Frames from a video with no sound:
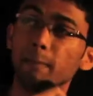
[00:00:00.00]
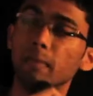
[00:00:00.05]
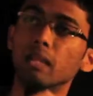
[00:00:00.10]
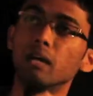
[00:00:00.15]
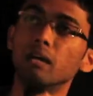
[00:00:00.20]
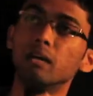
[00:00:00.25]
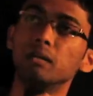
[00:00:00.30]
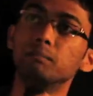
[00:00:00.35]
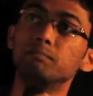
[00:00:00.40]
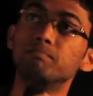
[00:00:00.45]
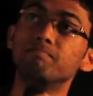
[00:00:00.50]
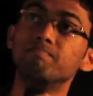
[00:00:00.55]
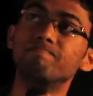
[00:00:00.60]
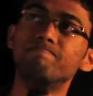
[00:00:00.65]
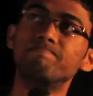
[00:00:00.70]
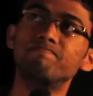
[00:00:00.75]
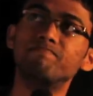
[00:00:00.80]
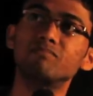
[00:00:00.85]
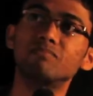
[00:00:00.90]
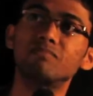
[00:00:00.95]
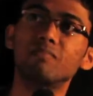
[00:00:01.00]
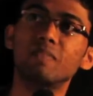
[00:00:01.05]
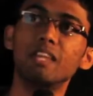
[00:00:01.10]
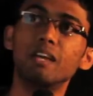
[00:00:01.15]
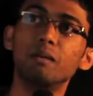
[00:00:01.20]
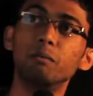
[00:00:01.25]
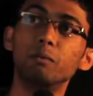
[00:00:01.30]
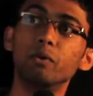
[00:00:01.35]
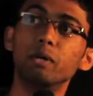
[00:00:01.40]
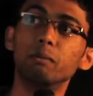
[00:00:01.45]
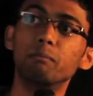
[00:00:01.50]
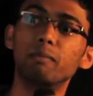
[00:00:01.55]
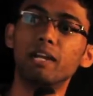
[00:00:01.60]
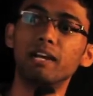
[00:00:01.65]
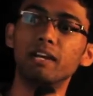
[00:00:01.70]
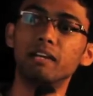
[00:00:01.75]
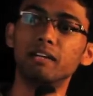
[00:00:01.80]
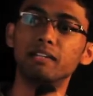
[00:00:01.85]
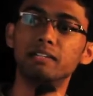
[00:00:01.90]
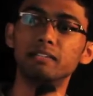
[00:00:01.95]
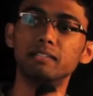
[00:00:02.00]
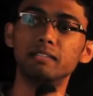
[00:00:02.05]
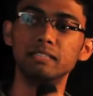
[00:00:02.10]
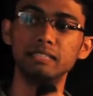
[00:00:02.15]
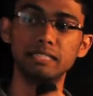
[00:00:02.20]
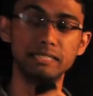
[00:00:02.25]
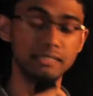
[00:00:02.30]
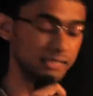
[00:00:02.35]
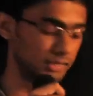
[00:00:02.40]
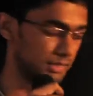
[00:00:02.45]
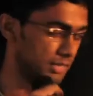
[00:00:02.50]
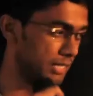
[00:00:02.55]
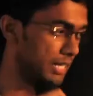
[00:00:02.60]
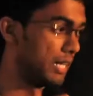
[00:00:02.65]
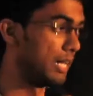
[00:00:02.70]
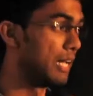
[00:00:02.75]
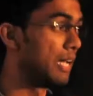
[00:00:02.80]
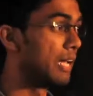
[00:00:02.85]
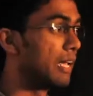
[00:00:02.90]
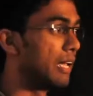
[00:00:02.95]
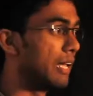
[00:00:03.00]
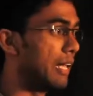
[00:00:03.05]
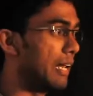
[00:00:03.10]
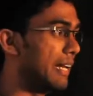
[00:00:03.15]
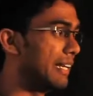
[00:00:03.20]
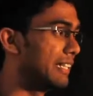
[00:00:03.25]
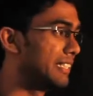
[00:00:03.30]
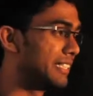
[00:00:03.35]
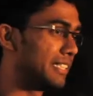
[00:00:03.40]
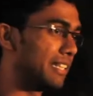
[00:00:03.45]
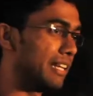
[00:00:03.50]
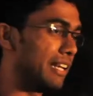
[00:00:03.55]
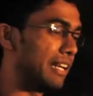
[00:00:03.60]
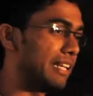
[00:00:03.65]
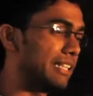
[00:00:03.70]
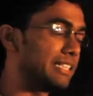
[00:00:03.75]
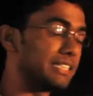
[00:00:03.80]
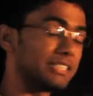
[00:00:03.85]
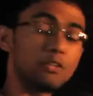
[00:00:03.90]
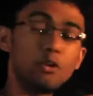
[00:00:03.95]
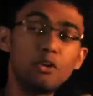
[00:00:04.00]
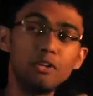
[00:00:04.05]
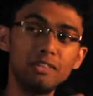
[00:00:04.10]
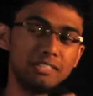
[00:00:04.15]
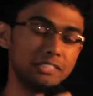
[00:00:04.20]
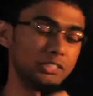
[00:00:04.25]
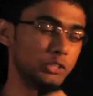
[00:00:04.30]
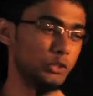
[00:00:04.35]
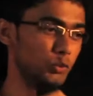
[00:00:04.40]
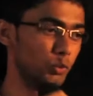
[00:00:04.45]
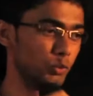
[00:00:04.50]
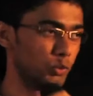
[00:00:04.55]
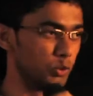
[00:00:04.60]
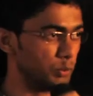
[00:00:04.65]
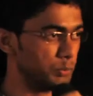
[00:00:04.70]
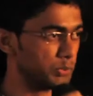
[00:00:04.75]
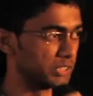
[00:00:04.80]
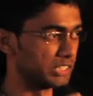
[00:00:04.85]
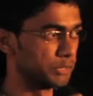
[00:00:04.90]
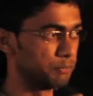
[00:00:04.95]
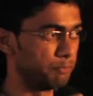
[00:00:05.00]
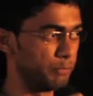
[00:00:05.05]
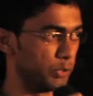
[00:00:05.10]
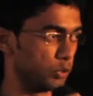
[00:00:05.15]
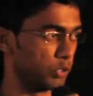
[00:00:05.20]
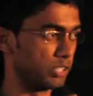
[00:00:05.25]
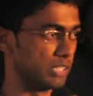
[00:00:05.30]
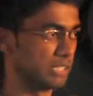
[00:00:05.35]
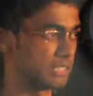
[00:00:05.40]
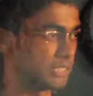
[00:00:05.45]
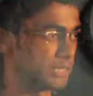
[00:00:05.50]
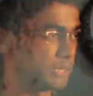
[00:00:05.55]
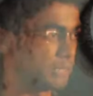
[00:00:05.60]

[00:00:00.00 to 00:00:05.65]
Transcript: I'm going blank. Yes. Let's call these two groups as purists,